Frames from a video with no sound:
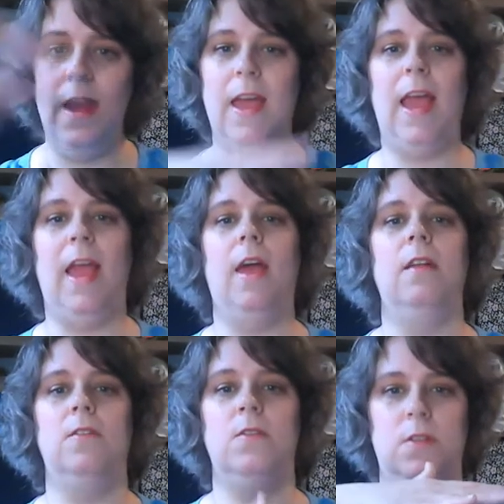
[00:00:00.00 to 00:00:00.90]

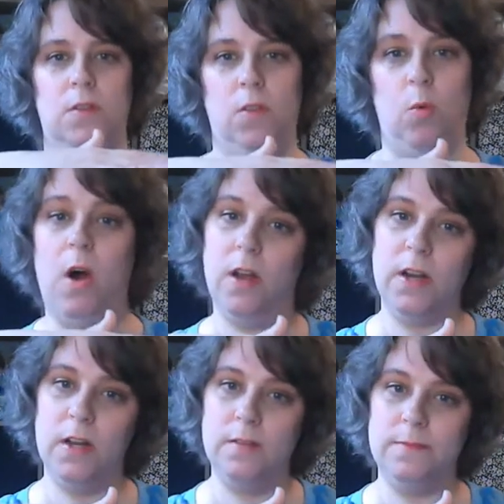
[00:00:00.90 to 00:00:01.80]
and the
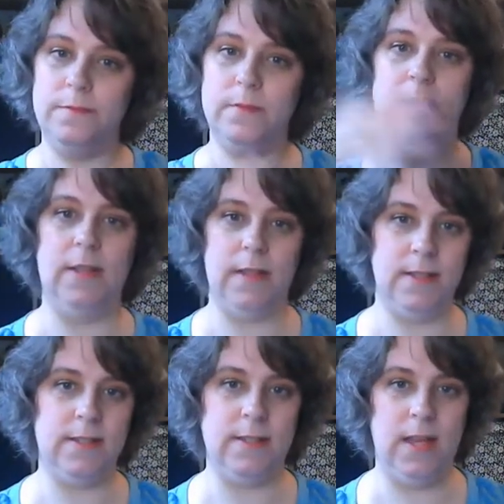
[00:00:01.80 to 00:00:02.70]
water, and
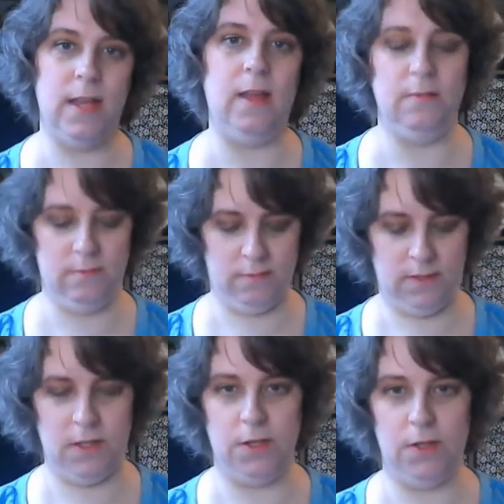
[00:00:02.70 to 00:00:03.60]
then see,
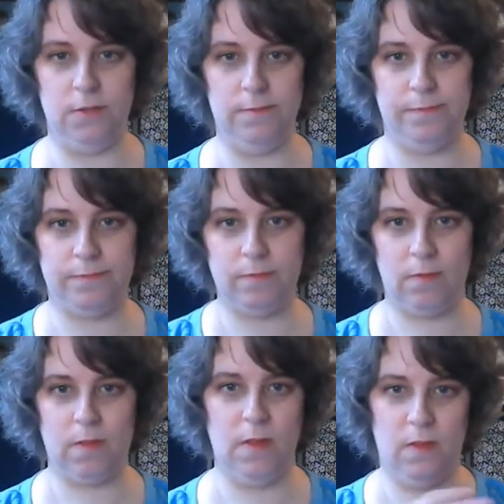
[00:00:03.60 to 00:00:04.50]
you know,
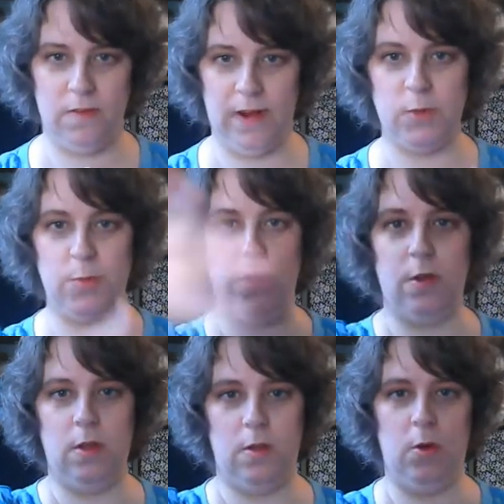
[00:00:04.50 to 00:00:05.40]
the fire's breath
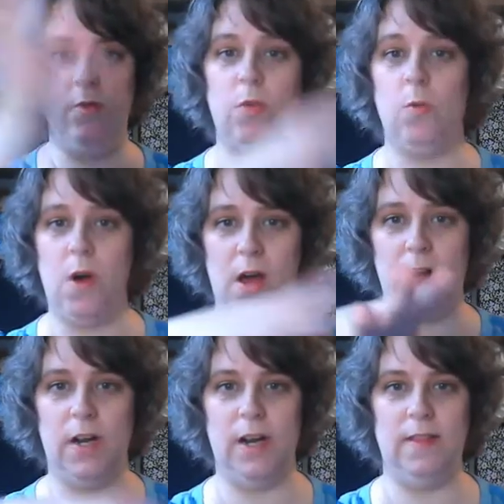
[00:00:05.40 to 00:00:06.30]
over the
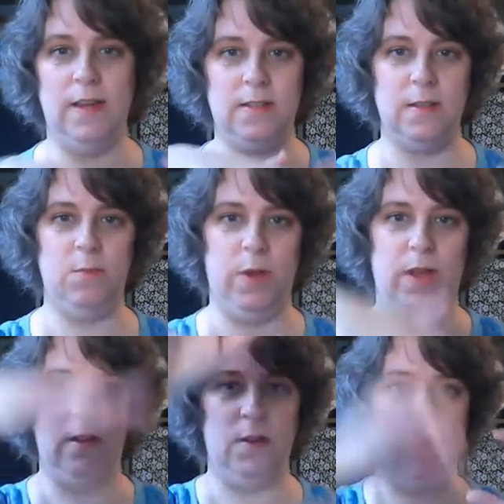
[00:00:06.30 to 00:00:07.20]
water, and then at some
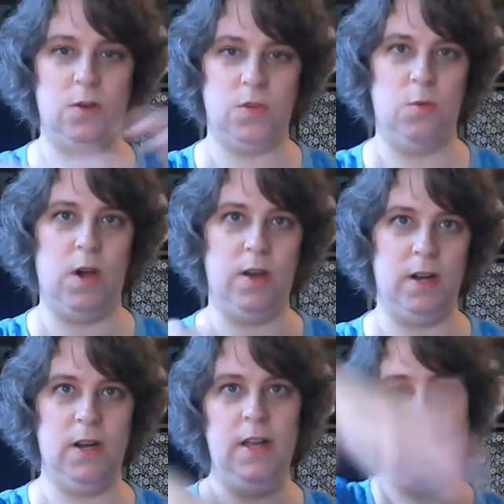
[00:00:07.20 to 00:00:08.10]
point, you know, there's the
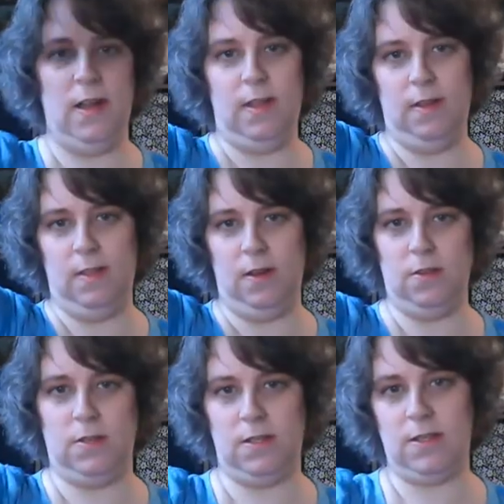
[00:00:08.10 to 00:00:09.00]
water and then
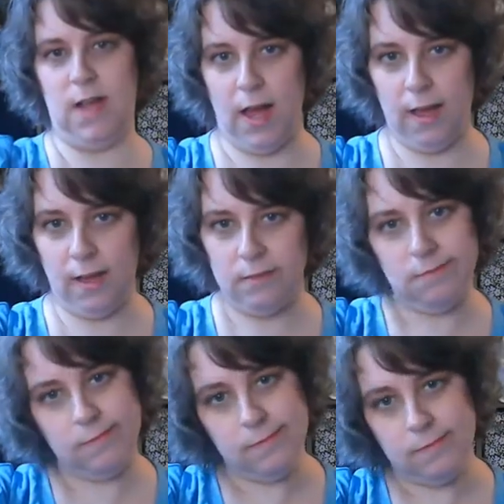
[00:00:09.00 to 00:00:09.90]
there's the sky.
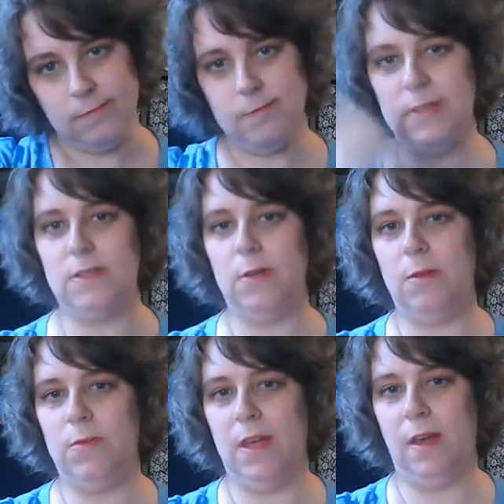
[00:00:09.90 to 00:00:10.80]
That's what
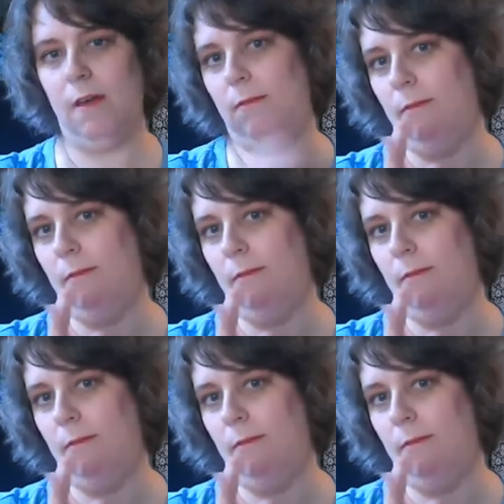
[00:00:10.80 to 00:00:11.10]
I'm thinking.